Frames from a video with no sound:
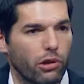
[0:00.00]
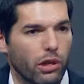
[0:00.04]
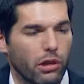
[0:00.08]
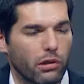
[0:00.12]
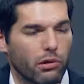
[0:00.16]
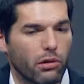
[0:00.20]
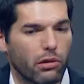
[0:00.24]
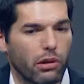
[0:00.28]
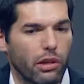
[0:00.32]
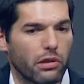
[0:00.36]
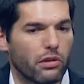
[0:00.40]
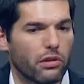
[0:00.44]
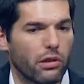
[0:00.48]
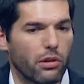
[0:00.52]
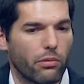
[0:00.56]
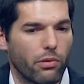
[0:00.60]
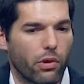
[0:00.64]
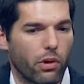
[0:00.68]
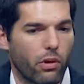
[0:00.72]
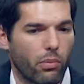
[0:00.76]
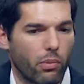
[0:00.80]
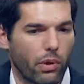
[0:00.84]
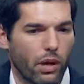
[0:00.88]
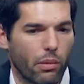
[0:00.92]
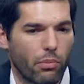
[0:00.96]
that it, it
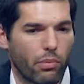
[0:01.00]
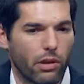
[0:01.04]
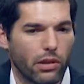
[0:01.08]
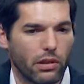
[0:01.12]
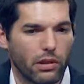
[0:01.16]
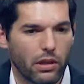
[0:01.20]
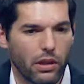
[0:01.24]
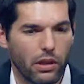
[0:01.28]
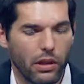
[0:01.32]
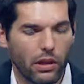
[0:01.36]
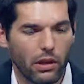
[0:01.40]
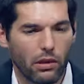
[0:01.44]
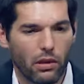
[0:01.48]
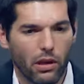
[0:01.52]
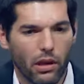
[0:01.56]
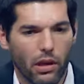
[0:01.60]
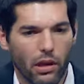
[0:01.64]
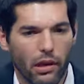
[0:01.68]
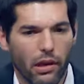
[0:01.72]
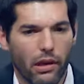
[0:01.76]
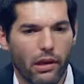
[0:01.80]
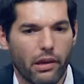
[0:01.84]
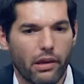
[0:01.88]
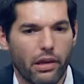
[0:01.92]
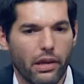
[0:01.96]
appeared in the
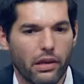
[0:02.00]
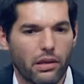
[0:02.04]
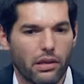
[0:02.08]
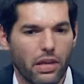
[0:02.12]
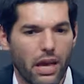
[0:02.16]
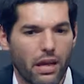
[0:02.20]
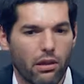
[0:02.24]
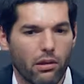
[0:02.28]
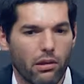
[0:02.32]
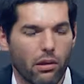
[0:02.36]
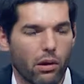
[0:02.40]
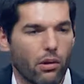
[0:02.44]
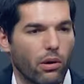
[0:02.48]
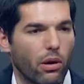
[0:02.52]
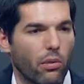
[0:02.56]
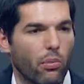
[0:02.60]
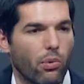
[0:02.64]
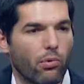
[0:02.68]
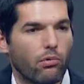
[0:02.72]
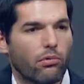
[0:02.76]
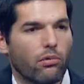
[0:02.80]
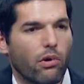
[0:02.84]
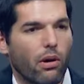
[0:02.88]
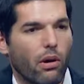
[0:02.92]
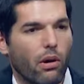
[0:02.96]
emerged in the developing
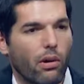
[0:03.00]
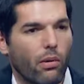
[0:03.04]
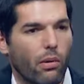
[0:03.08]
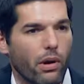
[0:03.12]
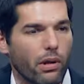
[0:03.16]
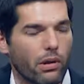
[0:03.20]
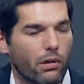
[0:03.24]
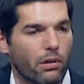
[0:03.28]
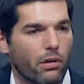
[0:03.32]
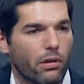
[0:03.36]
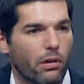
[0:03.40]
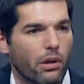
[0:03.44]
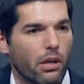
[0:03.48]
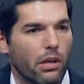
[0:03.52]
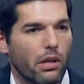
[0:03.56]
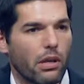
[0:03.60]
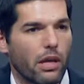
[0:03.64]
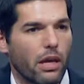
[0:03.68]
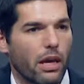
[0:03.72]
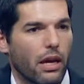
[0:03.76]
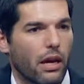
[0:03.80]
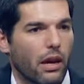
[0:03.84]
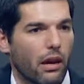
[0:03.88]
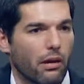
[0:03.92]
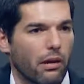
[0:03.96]
of the crew
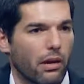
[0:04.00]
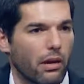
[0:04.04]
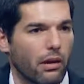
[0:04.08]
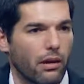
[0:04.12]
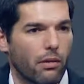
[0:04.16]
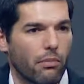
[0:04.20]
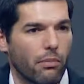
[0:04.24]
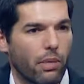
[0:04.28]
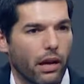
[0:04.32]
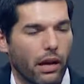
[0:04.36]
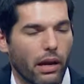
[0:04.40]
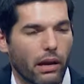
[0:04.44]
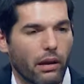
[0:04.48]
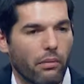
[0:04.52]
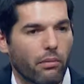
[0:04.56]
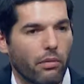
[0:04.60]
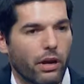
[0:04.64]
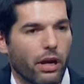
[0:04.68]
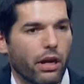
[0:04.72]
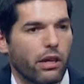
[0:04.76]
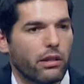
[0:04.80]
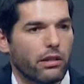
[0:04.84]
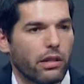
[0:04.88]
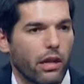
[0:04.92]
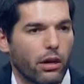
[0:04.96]
of the project. It's
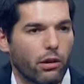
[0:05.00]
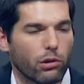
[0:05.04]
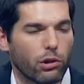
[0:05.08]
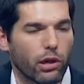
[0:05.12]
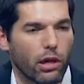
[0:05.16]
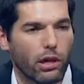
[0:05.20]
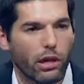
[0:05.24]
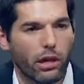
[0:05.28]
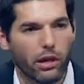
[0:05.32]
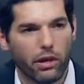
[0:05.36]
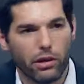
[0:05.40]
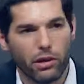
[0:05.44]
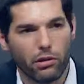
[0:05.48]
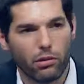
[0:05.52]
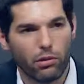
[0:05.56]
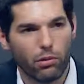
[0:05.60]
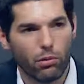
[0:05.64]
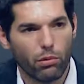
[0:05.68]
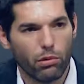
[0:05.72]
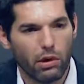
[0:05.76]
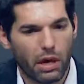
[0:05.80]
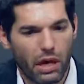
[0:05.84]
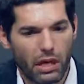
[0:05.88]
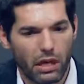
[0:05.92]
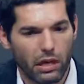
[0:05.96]
like a point of encounter
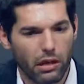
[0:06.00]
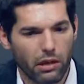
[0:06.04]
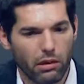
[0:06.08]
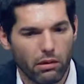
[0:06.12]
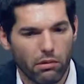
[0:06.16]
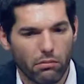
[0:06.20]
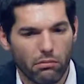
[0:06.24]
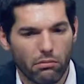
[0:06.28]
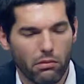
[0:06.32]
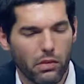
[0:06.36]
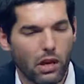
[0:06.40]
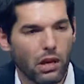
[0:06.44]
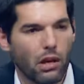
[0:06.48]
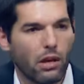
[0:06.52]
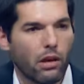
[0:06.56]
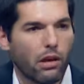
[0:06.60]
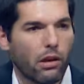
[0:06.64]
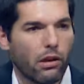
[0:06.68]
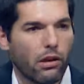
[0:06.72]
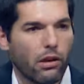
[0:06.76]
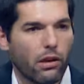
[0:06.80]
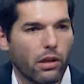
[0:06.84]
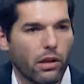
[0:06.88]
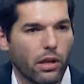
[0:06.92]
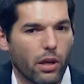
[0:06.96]
of the ideas to
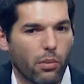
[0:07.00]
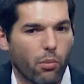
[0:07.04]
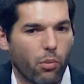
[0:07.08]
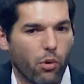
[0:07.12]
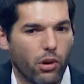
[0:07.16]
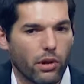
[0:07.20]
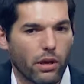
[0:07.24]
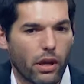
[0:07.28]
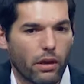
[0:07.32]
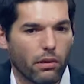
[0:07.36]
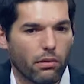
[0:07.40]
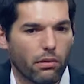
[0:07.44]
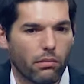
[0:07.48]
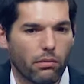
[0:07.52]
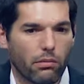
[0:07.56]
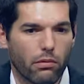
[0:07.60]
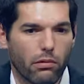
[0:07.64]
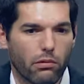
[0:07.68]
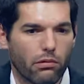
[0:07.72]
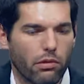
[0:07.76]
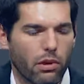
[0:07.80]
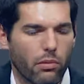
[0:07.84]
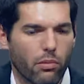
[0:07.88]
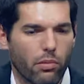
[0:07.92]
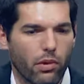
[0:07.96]
to to
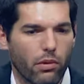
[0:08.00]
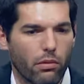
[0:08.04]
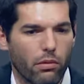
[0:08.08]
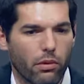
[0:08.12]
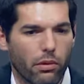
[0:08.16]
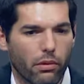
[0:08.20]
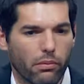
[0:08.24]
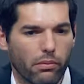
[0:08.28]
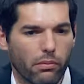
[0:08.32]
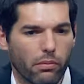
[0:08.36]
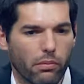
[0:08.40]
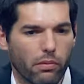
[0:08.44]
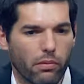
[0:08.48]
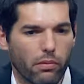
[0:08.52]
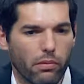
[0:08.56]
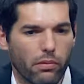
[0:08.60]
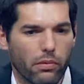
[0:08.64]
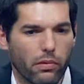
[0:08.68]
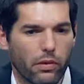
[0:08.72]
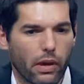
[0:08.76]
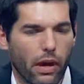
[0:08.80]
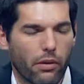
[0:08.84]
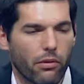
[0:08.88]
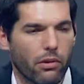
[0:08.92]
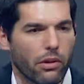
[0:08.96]
write the script
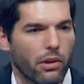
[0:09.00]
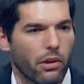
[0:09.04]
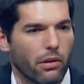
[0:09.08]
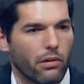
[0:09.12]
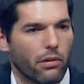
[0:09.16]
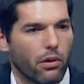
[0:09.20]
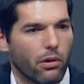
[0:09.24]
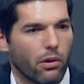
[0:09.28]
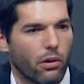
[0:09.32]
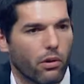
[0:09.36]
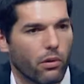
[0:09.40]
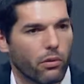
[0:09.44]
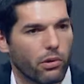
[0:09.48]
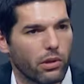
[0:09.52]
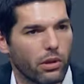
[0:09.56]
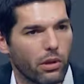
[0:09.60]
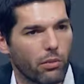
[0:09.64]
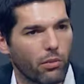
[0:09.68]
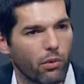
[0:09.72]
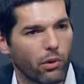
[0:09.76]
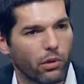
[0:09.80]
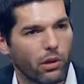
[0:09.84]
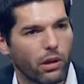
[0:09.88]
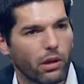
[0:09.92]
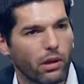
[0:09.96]
and. Not
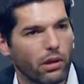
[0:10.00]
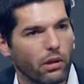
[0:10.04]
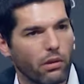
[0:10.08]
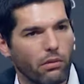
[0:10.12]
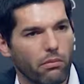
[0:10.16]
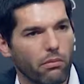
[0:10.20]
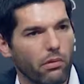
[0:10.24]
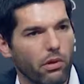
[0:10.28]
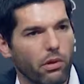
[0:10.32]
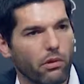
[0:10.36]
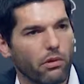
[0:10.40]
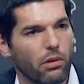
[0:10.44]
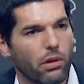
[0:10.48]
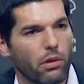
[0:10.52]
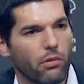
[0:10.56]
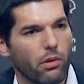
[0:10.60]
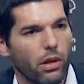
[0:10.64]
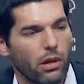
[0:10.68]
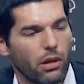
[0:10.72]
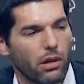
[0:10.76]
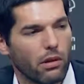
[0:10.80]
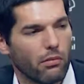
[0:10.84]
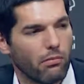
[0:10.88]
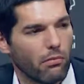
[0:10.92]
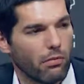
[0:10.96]
always
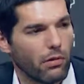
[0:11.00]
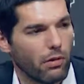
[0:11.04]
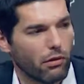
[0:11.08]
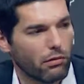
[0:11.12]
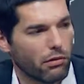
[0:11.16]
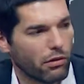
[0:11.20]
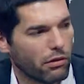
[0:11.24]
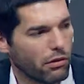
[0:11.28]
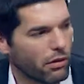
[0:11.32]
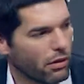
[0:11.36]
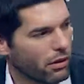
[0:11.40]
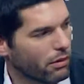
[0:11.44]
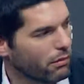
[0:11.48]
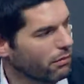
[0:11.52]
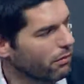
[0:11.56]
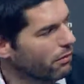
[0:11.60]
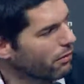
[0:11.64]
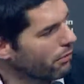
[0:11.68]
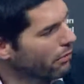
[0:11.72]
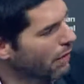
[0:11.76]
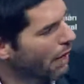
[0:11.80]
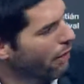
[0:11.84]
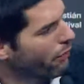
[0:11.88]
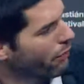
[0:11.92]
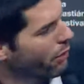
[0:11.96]
knows where they
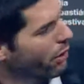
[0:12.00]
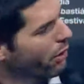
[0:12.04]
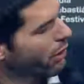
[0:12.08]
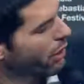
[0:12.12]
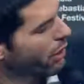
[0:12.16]
come from.